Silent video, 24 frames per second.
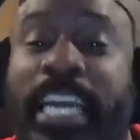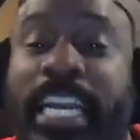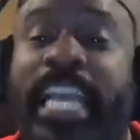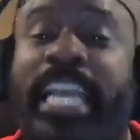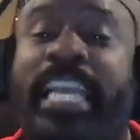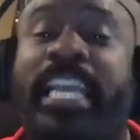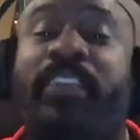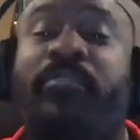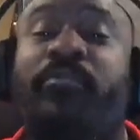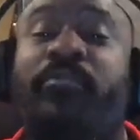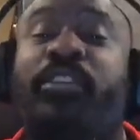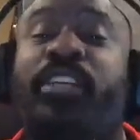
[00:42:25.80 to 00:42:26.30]
they
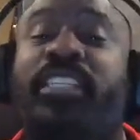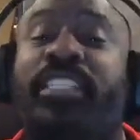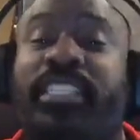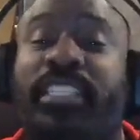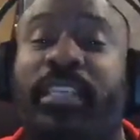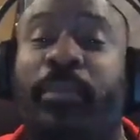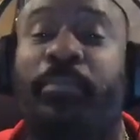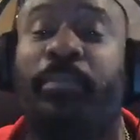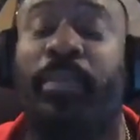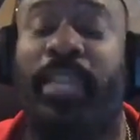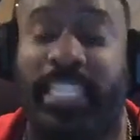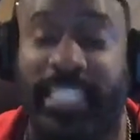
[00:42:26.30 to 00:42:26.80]
give you the
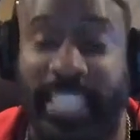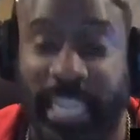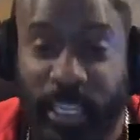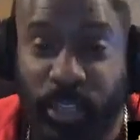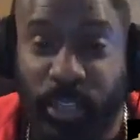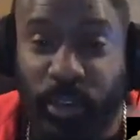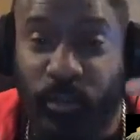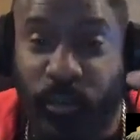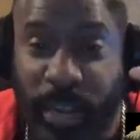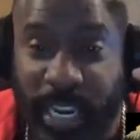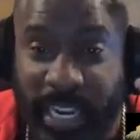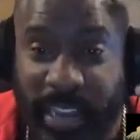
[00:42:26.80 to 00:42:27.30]
stipulate. Then
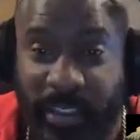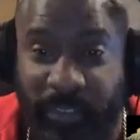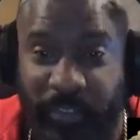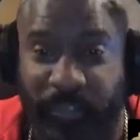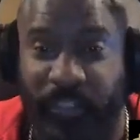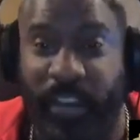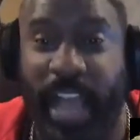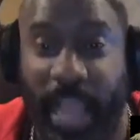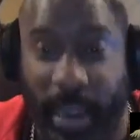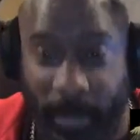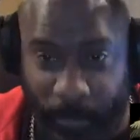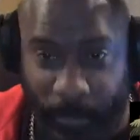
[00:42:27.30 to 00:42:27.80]
you read the
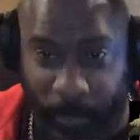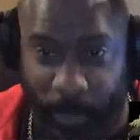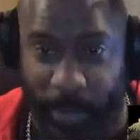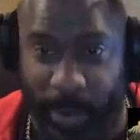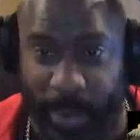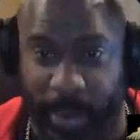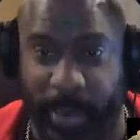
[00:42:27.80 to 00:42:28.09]
fine print."